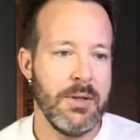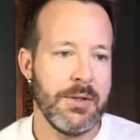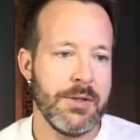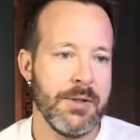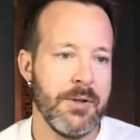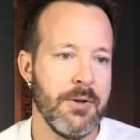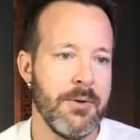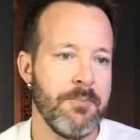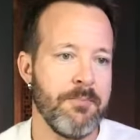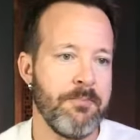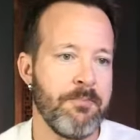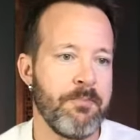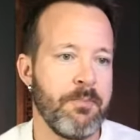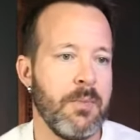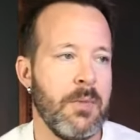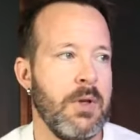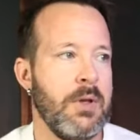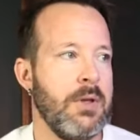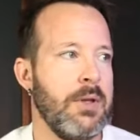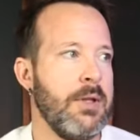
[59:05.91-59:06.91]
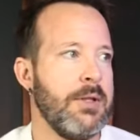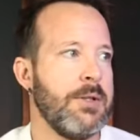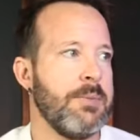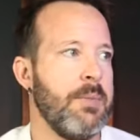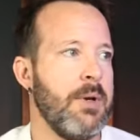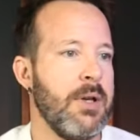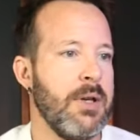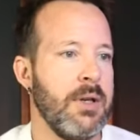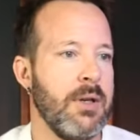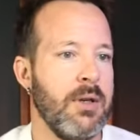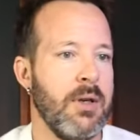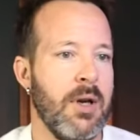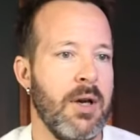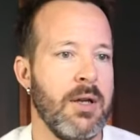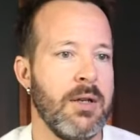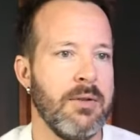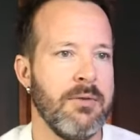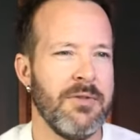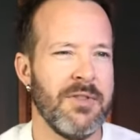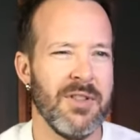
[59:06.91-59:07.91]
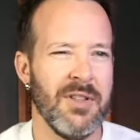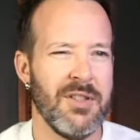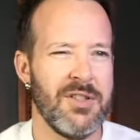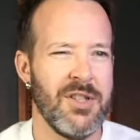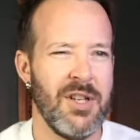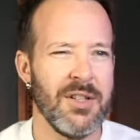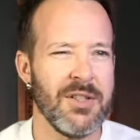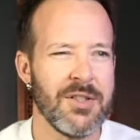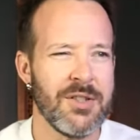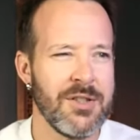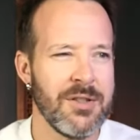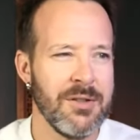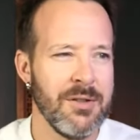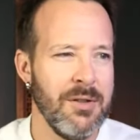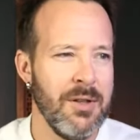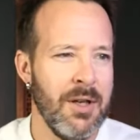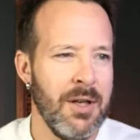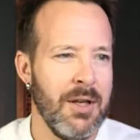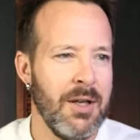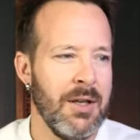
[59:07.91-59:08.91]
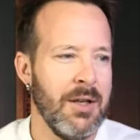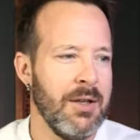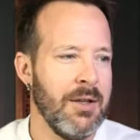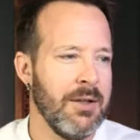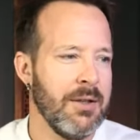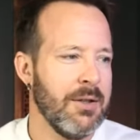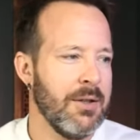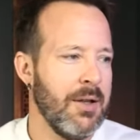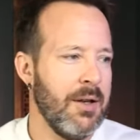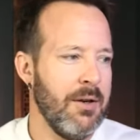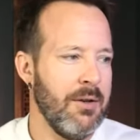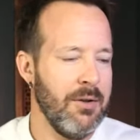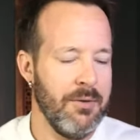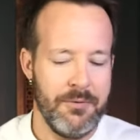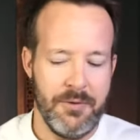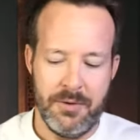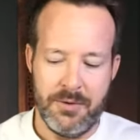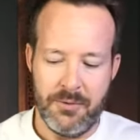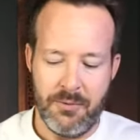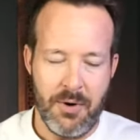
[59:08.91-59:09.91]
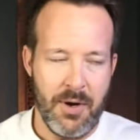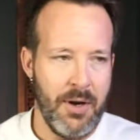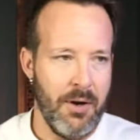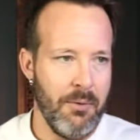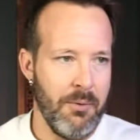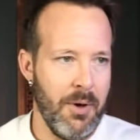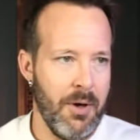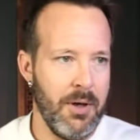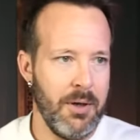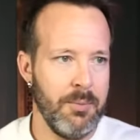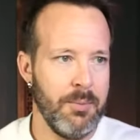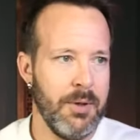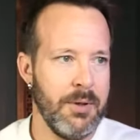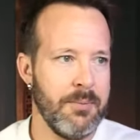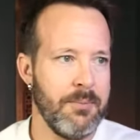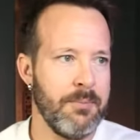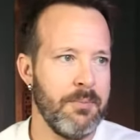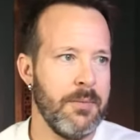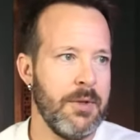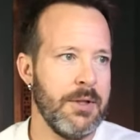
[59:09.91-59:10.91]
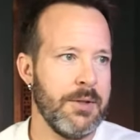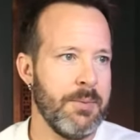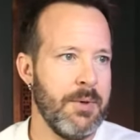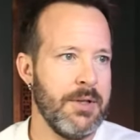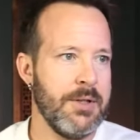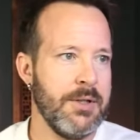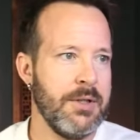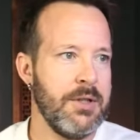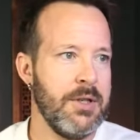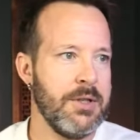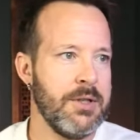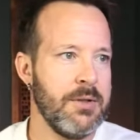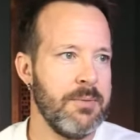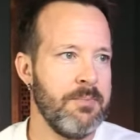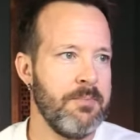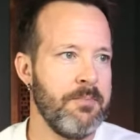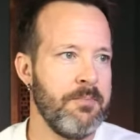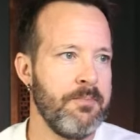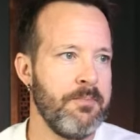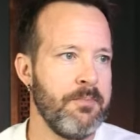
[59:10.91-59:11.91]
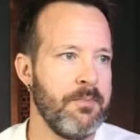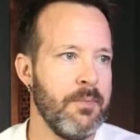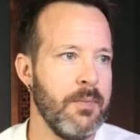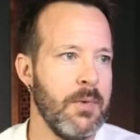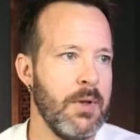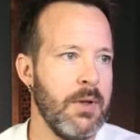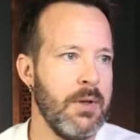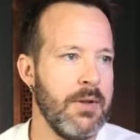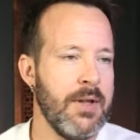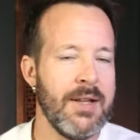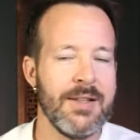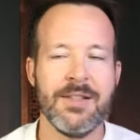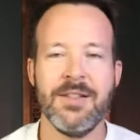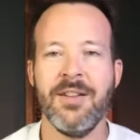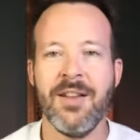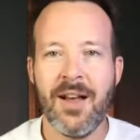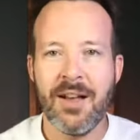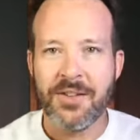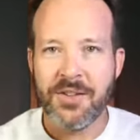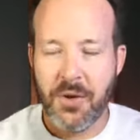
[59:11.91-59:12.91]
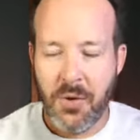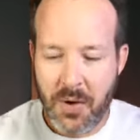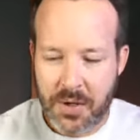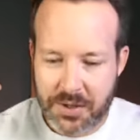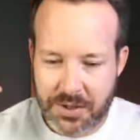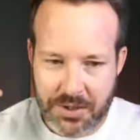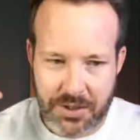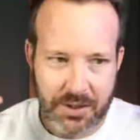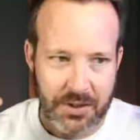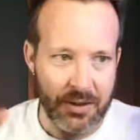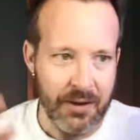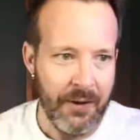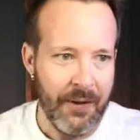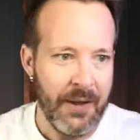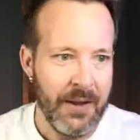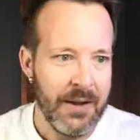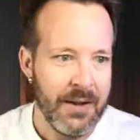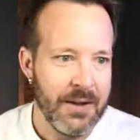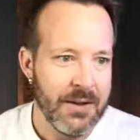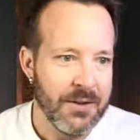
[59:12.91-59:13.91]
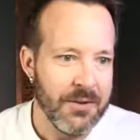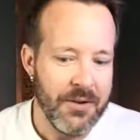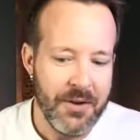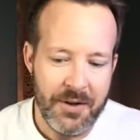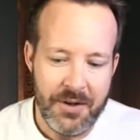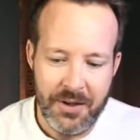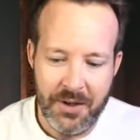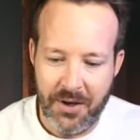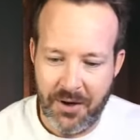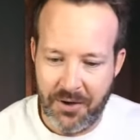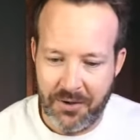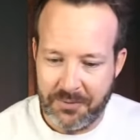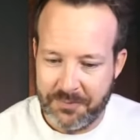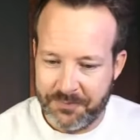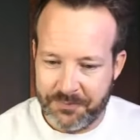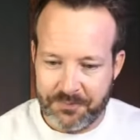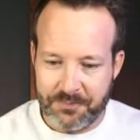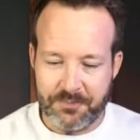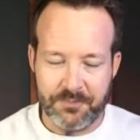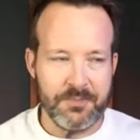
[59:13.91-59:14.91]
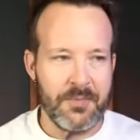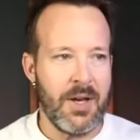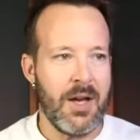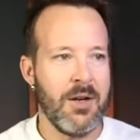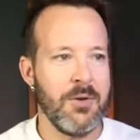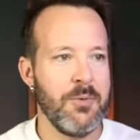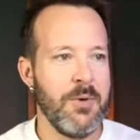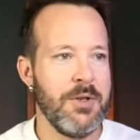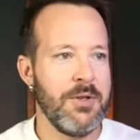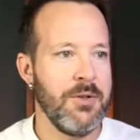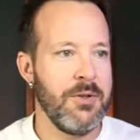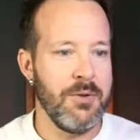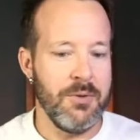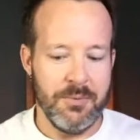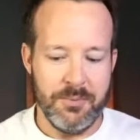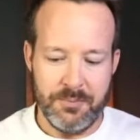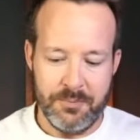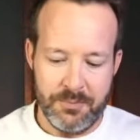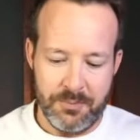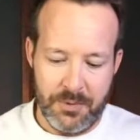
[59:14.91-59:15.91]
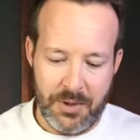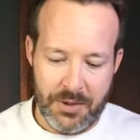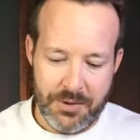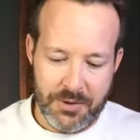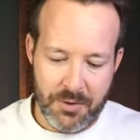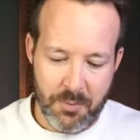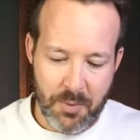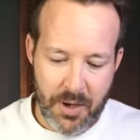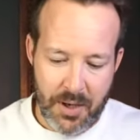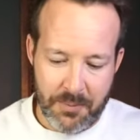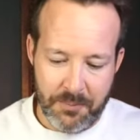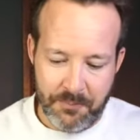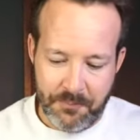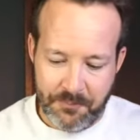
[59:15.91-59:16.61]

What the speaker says: So that's my kind of suggestion. I don't know if that's right or wrong, but that's my suggestion. That's the last question. There you go. How'd we do? Not too bad.